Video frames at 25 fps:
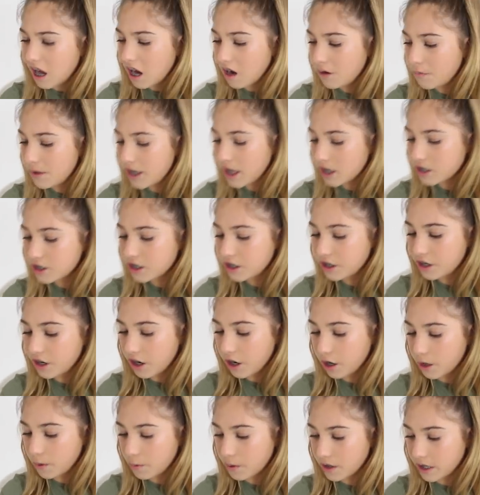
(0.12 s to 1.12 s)
How are we actually
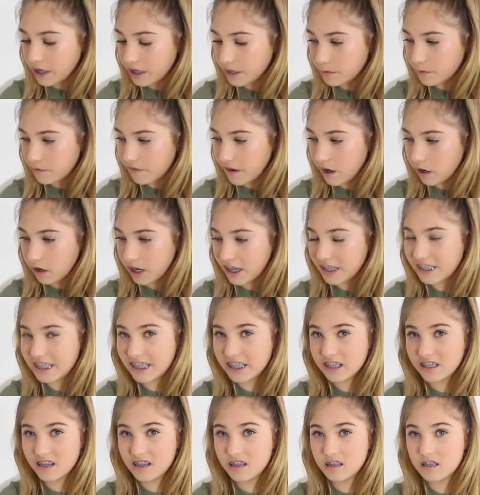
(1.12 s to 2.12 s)
gonna open these without like
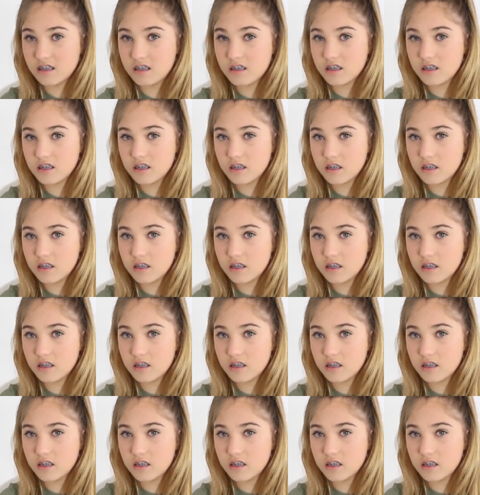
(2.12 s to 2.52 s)
scissors?